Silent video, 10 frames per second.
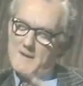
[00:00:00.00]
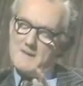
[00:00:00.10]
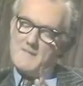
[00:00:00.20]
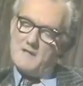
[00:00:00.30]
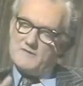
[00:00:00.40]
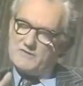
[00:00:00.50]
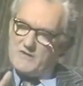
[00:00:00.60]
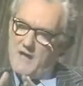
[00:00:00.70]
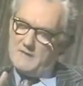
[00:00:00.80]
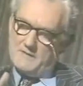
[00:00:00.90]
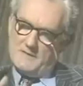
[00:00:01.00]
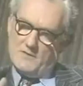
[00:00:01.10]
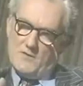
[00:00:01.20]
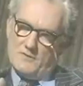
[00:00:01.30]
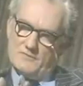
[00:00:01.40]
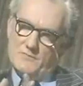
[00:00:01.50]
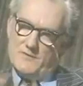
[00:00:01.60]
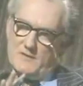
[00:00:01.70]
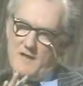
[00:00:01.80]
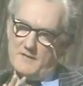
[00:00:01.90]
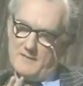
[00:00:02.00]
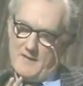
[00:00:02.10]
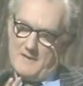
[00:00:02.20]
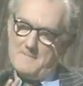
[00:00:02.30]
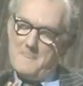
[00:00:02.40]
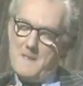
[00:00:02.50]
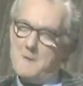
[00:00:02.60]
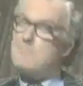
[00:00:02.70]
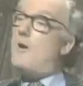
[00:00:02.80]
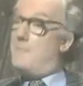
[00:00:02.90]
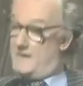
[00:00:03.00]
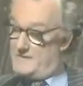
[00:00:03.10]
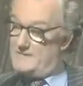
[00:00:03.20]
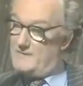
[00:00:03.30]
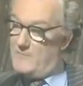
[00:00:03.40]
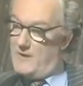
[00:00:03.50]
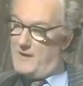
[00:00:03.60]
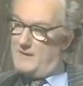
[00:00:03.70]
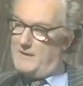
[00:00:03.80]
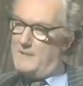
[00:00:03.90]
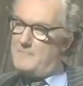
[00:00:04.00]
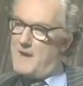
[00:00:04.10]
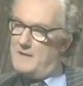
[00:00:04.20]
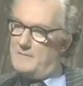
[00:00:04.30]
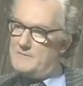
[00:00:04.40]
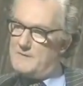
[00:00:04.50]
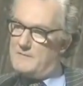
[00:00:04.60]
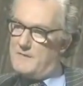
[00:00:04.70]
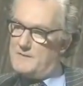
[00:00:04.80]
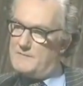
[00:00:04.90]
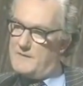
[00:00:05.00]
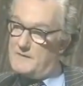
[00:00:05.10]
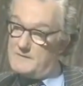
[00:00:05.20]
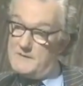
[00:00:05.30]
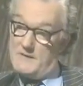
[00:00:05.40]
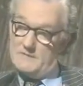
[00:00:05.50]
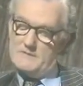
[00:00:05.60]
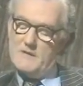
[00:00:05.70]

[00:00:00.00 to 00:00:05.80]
that's slightly at odds with another promise, as it were, held out by linguistic philosophy, and it's this.